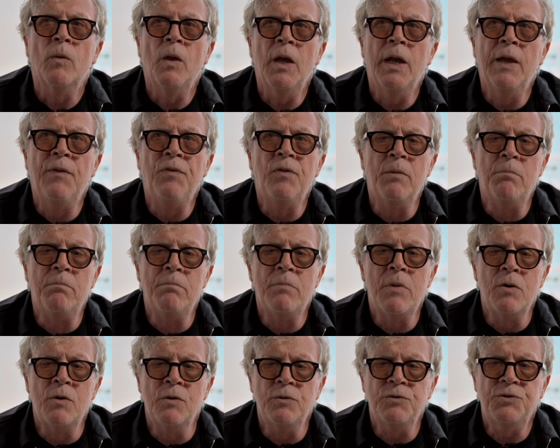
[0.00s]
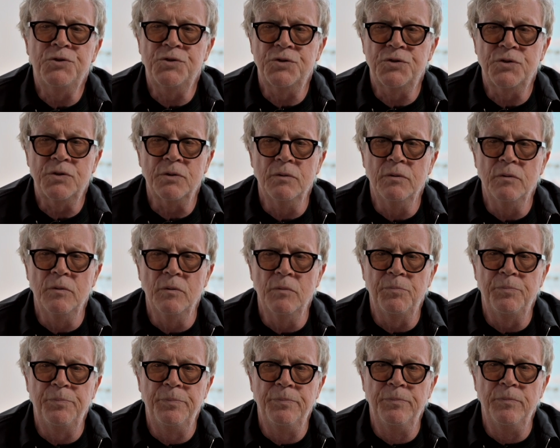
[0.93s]
in the most
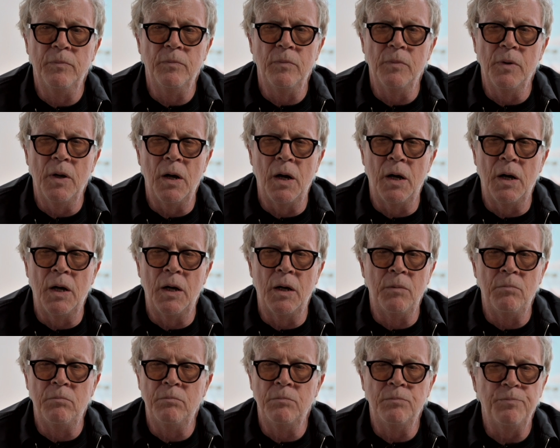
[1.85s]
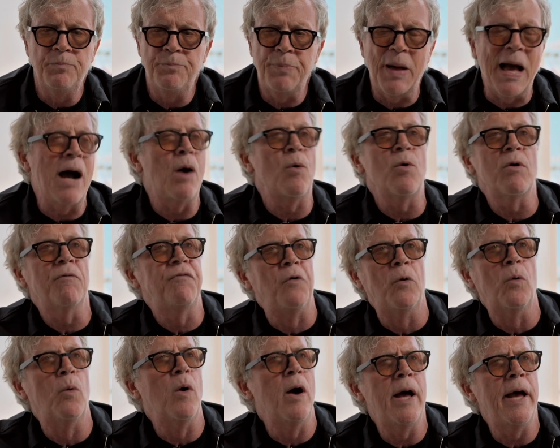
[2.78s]

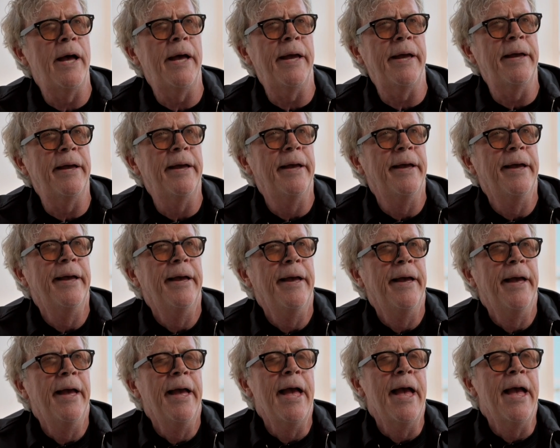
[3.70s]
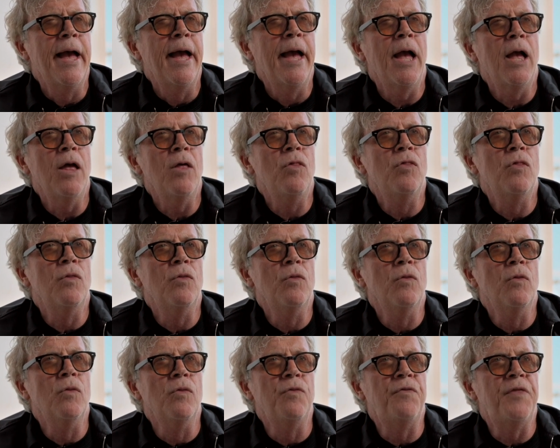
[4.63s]
powerful way
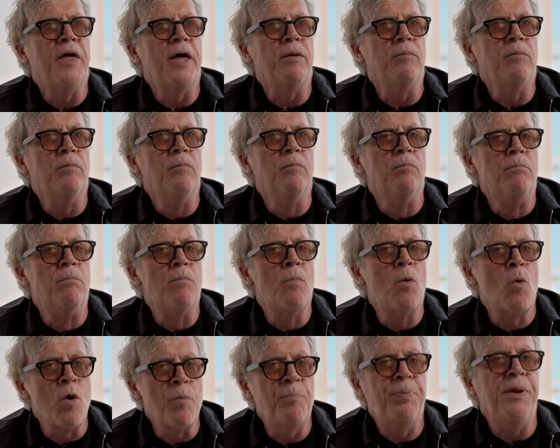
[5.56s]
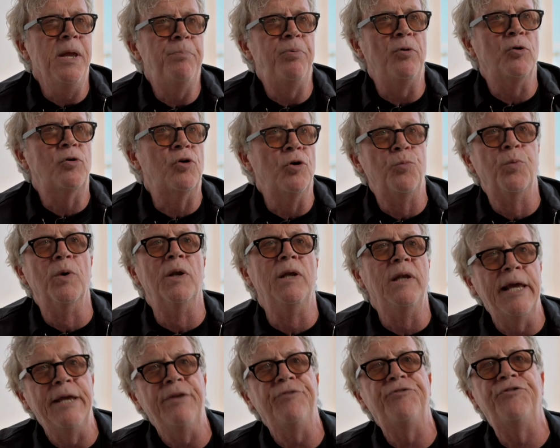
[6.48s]
that more people could
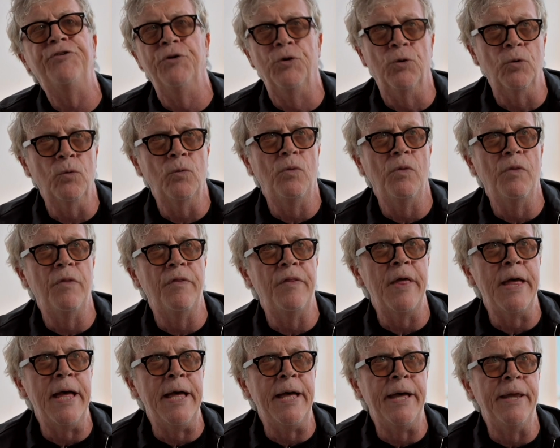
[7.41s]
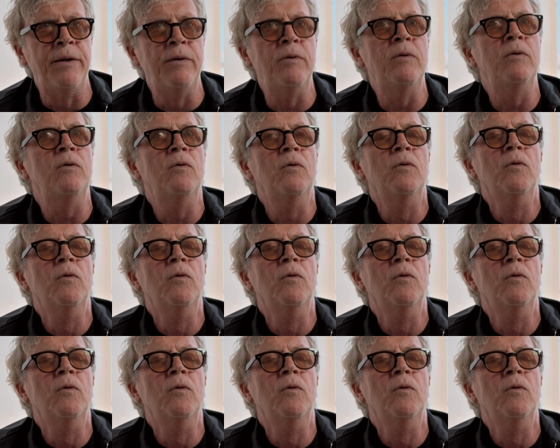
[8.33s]
relate to than